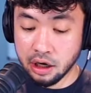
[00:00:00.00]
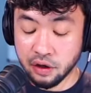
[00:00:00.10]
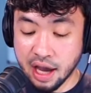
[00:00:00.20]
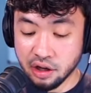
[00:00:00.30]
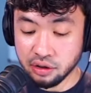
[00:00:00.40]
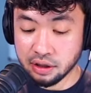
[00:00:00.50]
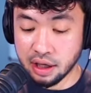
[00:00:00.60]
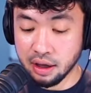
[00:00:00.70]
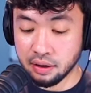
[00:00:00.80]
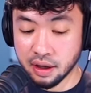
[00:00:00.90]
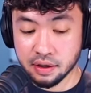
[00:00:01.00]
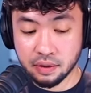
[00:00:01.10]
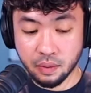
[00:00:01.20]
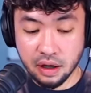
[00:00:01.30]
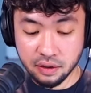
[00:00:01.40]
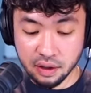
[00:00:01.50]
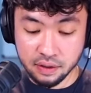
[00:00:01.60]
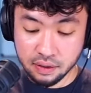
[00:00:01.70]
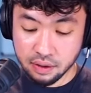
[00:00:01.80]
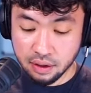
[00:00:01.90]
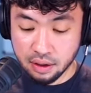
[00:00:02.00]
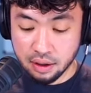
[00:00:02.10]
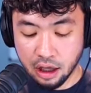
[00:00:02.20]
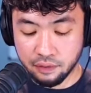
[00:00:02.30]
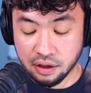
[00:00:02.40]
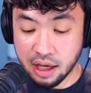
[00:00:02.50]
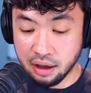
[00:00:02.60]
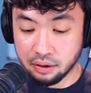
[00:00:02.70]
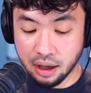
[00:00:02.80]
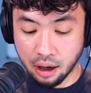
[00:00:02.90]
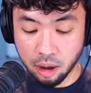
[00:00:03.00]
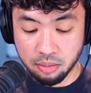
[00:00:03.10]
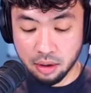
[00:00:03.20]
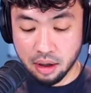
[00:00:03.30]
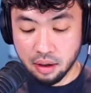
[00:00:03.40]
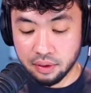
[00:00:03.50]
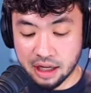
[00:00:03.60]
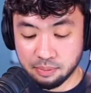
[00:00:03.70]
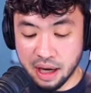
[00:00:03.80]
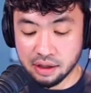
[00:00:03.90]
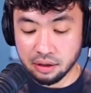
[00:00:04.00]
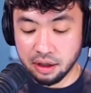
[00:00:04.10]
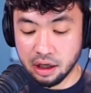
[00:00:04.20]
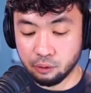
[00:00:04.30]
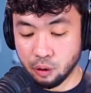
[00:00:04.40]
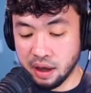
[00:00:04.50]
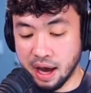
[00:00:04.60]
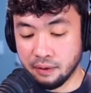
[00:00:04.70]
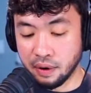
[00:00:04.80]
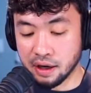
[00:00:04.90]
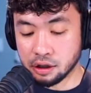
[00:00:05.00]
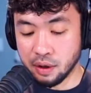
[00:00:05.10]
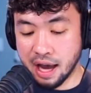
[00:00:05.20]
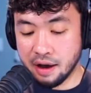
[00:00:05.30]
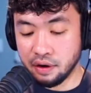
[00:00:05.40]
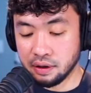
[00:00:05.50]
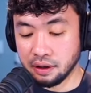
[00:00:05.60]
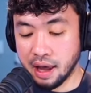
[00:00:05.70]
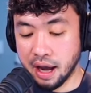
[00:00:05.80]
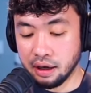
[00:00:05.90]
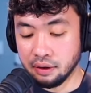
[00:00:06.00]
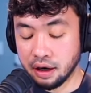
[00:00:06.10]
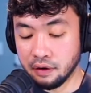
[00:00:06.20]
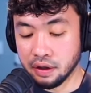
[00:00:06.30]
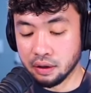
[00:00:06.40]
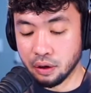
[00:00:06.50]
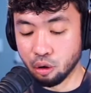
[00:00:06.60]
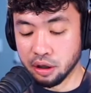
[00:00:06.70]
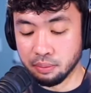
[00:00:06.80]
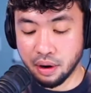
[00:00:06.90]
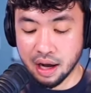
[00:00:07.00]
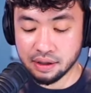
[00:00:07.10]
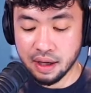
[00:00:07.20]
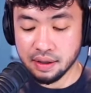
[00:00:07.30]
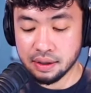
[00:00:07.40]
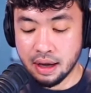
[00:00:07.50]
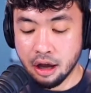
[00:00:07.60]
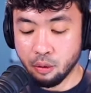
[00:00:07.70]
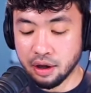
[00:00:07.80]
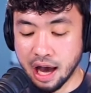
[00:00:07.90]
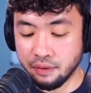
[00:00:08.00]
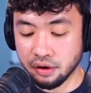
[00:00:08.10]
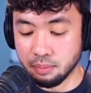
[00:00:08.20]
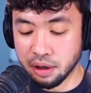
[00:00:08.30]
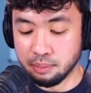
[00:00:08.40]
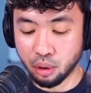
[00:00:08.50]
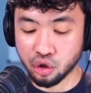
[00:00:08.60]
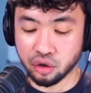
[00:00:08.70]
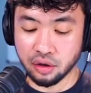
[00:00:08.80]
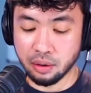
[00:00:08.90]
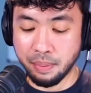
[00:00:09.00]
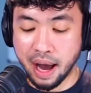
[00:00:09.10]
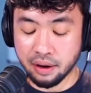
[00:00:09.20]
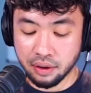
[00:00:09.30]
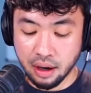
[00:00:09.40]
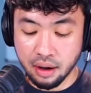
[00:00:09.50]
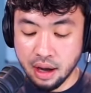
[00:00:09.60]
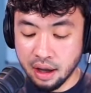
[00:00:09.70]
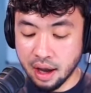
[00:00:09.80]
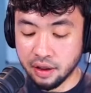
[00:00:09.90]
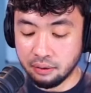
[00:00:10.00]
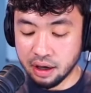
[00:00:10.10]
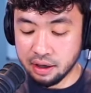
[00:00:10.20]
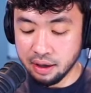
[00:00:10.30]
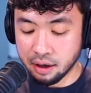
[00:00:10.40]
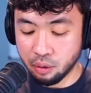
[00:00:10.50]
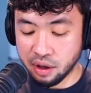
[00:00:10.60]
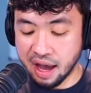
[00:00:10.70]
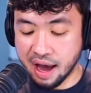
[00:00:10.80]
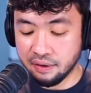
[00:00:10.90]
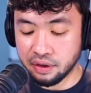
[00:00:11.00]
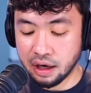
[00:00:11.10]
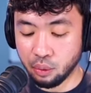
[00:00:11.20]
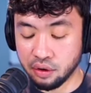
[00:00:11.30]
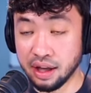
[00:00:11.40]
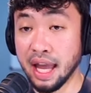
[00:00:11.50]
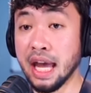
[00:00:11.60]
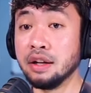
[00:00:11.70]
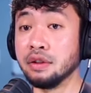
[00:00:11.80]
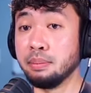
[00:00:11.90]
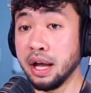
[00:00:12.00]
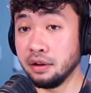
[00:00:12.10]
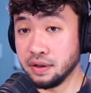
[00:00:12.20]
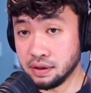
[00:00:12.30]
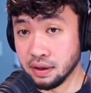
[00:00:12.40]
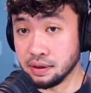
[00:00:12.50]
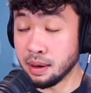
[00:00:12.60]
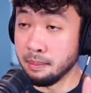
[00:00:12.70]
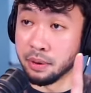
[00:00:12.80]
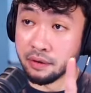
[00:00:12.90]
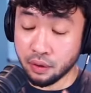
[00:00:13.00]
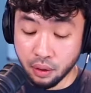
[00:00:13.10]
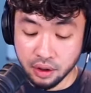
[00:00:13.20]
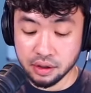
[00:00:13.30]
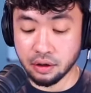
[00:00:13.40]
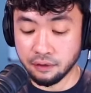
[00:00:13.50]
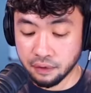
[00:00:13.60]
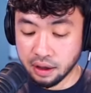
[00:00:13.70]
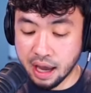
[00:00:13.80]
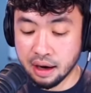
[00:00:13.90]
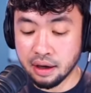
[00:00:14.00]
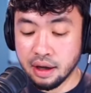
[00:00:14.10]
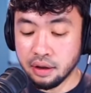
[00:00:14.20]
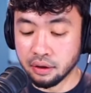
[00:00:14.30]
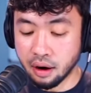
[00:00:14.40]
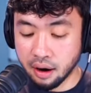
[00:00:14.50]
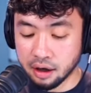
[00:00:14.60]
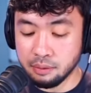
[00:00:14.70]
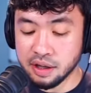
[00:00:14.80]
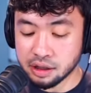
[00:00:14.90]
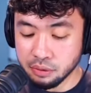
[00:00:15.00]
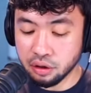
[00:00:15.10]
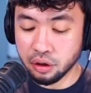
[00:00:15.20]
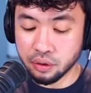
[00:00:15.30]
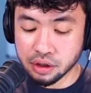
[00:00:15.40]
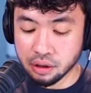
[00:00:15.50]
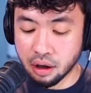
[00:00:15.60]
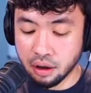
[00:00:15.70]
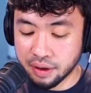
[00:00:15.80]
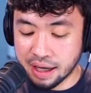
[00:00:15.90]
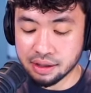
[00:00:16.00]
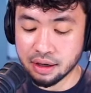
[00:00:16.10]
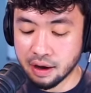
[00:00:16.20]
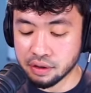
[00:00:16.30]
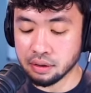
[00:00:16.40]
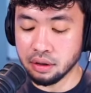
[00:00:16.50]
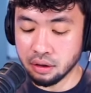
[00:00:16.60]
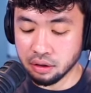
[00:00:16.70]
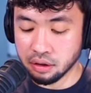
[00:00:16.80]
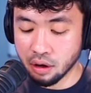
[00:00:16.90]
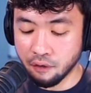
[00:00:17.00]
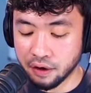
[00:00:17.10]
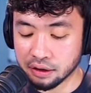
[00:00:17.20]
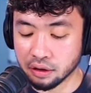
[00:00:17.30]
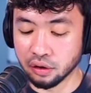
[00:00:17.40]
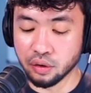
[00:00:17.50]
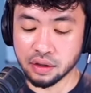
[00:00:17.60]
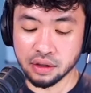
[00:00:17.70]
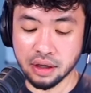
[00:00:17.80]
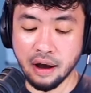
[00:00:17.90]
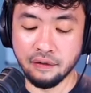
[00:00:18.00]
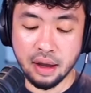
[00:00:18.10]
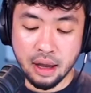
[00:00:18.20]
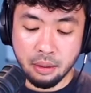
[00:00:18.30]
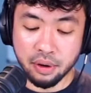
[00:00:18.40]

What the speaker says: And if you actually take this, watch this. If you take it there, that's basically here what we have, right? So we have here the lining there of the acromion process. We have here the mid portion of the back there. And then right here, we have there where the end of the pelvis is. But of course, don't forget, there are going to be some glutes and all of that stuff. So, you know, don't forget the glutes and stuff.